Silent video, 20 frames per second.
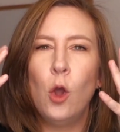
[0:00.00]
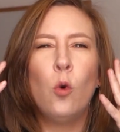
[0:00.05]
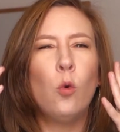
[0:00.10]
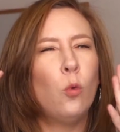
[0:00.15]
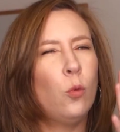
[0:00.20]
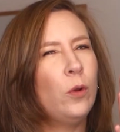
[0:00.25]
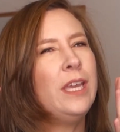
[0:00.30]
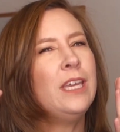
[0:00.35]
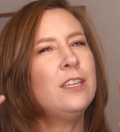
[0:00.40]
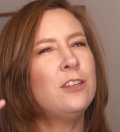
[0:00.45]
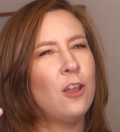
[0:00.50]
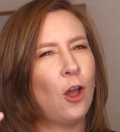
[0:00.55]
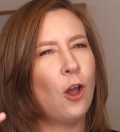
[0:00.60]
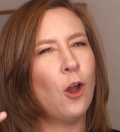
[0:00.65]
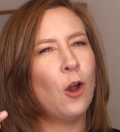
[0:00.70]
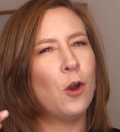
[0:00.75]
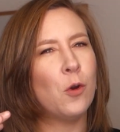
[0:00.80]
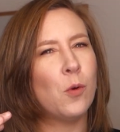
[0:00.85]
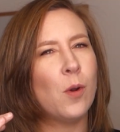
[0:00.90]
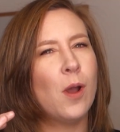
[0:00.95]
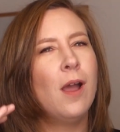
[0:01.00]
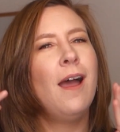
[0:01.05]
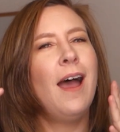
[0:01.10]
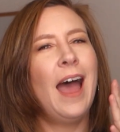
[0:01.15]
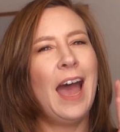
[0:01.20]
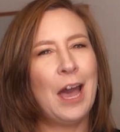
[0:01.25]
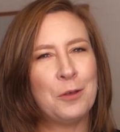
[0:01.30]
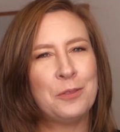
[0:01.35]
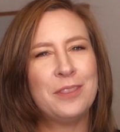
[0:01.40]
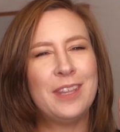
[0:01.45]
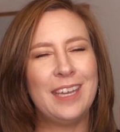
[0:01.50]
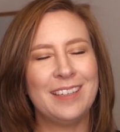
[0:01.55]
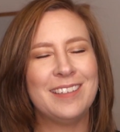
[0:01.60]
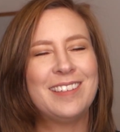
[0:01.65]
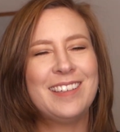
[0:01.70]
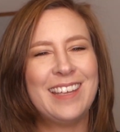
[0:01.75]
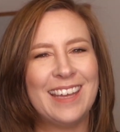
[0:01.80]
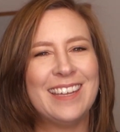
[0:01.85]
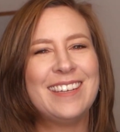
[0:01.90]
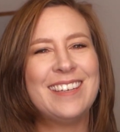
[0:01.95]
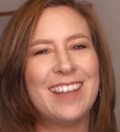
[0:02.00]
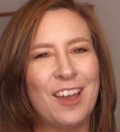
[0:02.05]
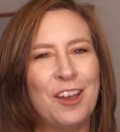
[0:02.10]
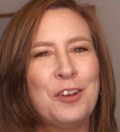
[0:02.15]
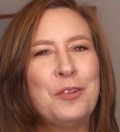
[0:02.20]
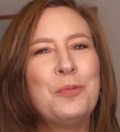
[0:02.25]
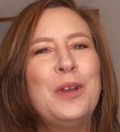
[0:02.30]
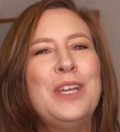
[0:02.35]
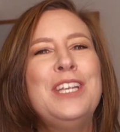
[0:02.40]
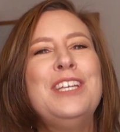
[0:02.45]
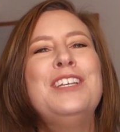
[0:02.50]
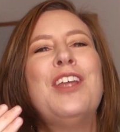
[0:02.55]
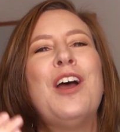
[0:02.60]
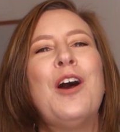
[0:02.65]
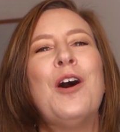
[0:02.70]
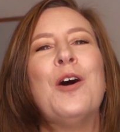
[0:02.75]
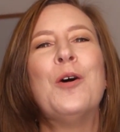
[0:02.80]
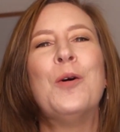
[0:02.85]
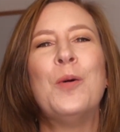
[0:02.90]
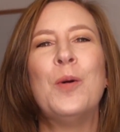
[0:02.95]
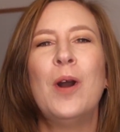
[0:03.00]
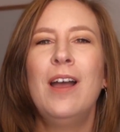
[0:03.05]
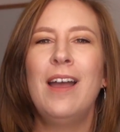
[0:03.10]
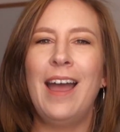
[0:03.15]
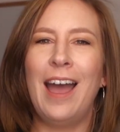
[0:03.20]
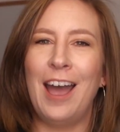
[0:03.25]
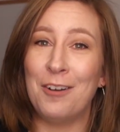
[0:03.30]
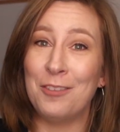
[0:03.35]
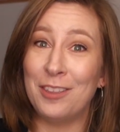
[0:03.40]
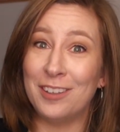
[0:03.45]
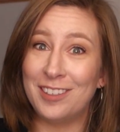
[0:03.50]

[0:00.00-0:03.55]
We know how things get done. We know how